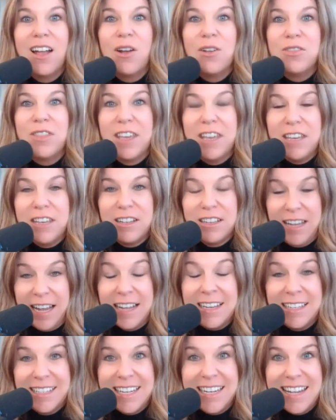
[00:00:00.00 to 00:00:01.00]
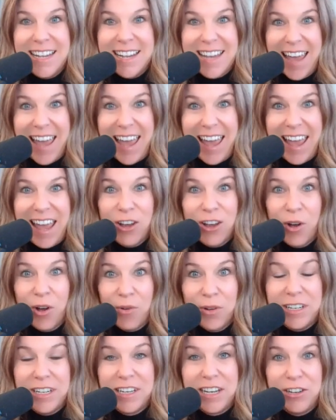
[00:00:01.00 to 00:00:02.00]
the NTK
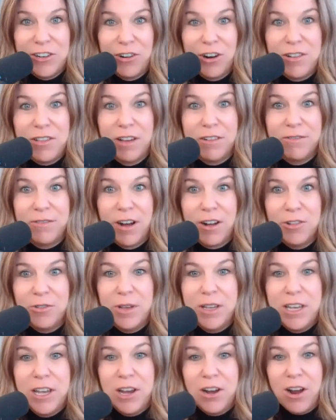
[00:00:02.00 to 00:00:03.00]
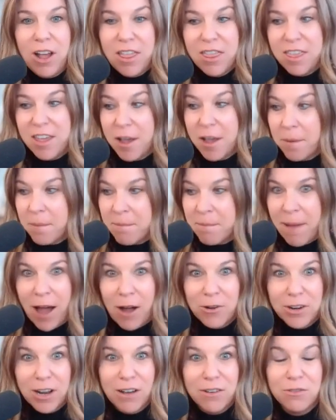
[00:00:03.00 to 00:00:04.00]
going to kindergarten that following year, the
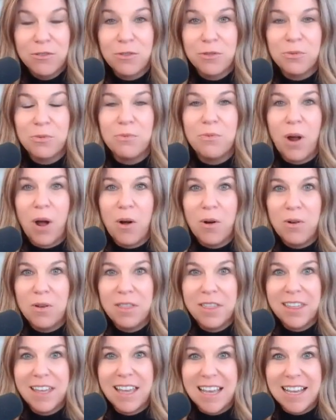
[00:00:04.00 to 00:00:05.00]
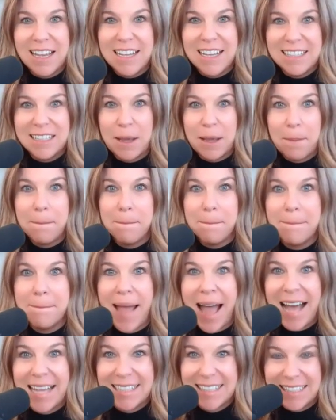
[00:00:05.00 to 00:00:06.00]
amount of growth is
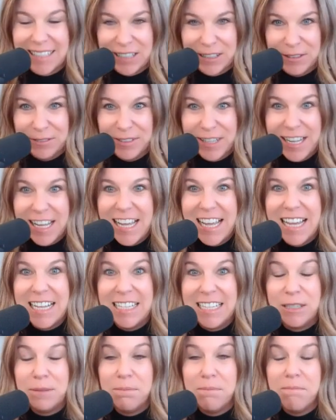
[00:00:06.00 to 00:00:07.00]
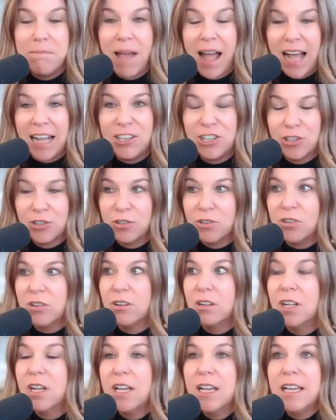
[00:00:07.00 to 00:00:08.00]
massive. It's
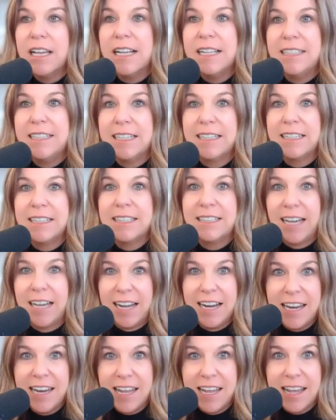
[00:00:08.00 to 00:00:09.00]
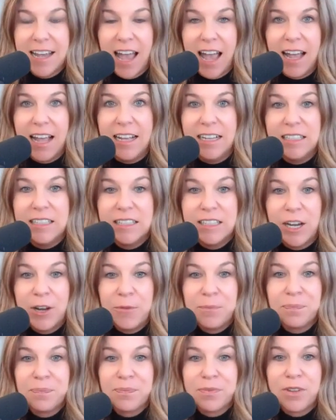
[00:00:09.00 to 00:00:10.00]
magical. It's exciting. And
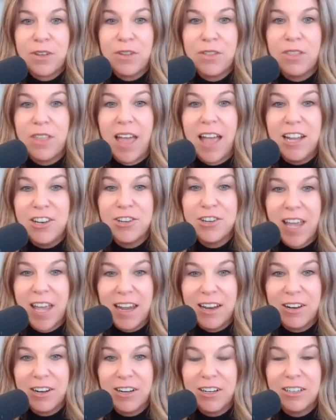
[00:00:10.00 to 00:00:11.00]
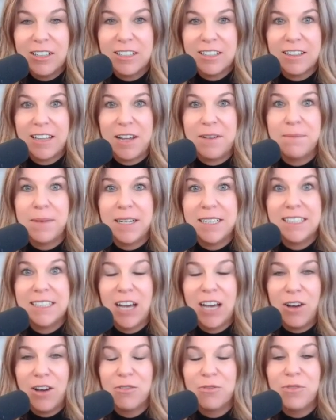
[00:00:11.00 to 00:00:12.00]
educators like
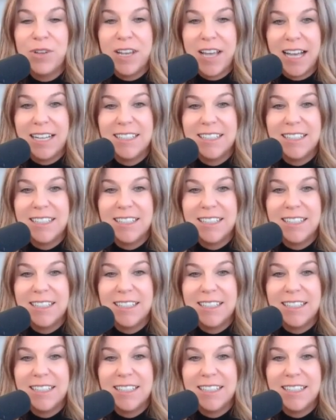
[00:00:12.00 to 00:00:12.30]
myself, we get